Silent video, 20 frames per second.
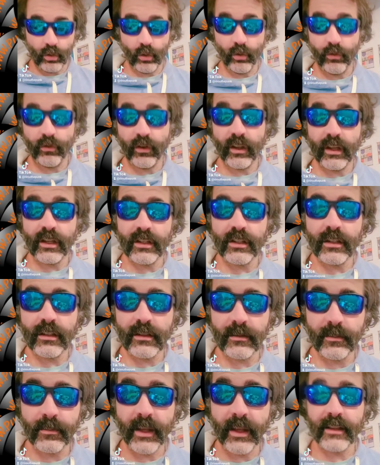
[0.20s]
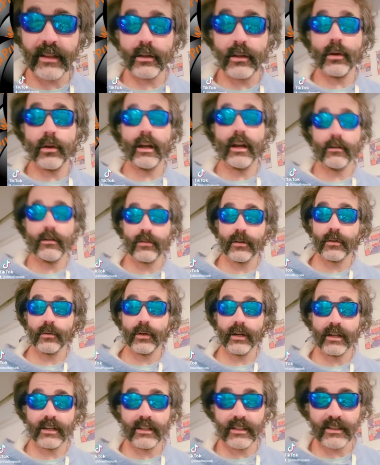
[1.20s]
To finish this Mental Health
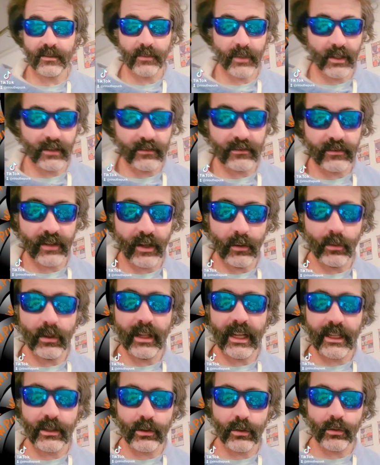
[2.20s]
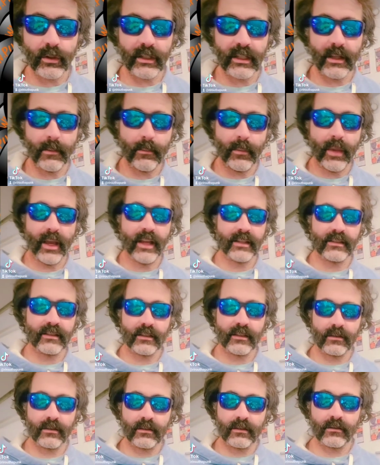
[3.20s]
Awareness Month, I would like to read a
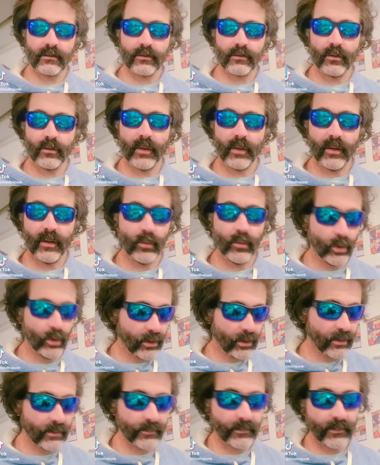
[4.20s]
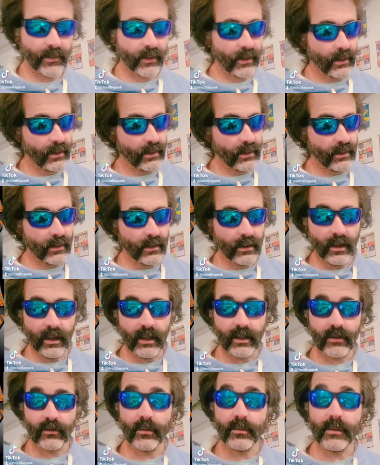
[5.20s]
passage from my book.
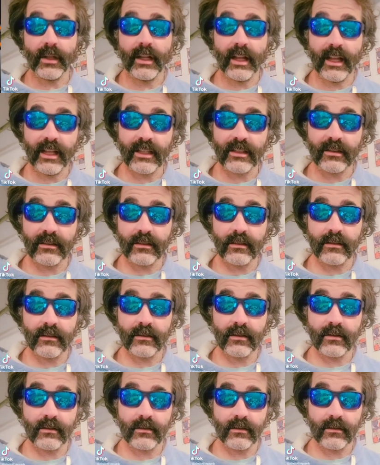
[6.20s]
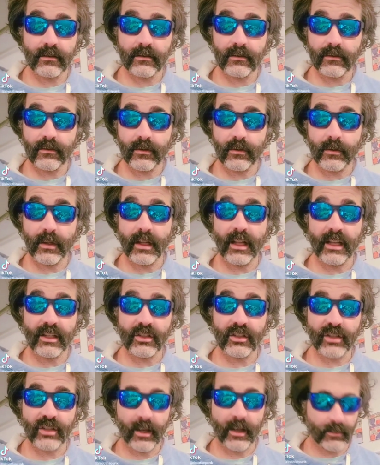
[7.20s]
It's from the last, from the
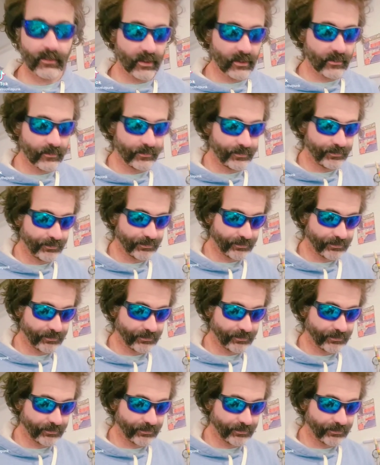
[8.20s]
last chapter.